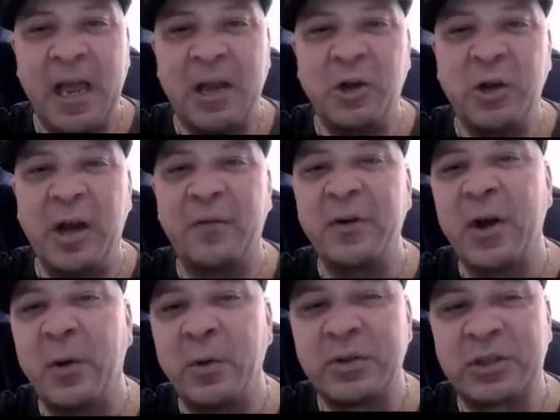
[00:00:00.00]
you never
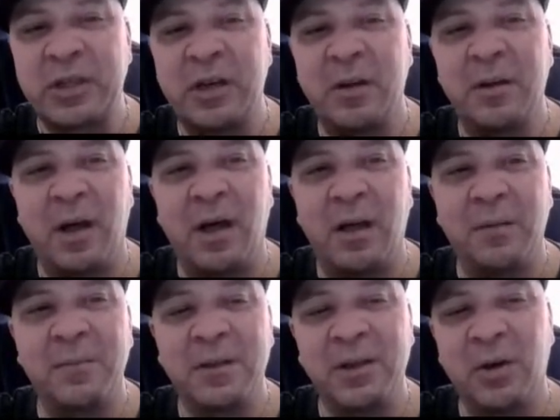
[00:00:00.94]
know who's
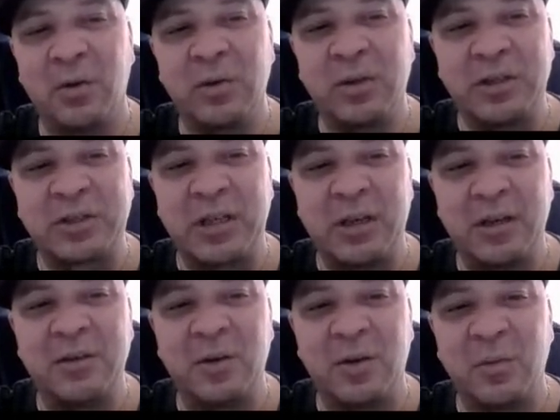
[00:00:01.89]
gonna is
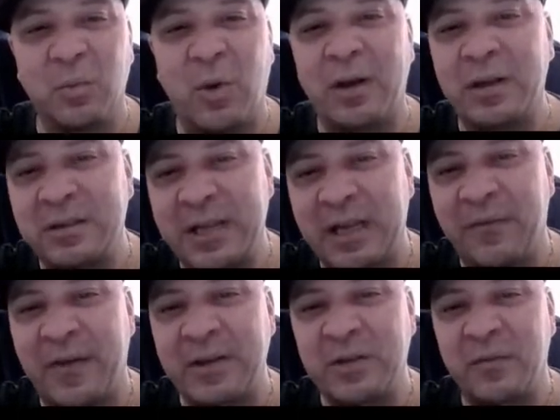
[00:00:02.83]
gonna want to take
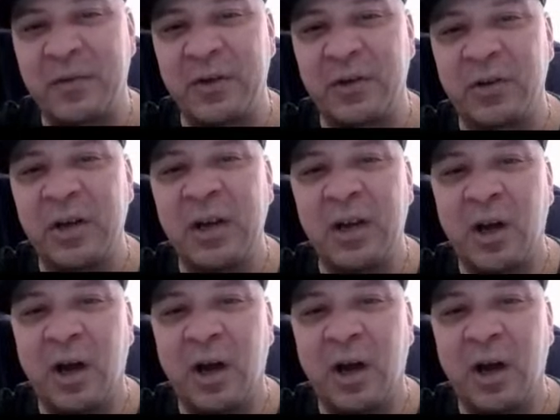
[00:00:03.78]
advantage of your